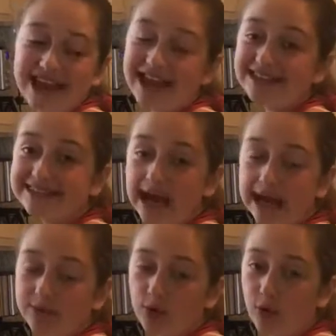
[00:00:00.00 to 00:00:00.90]
next,
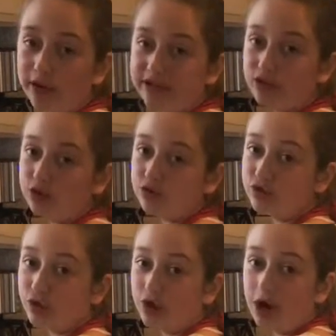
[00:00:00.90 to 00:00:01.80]
I'm going to
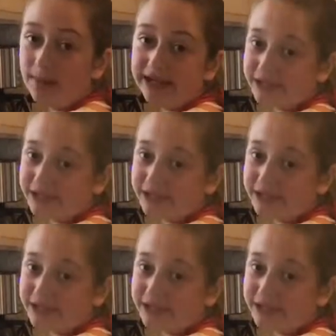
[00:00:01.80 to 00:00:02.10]
turn on my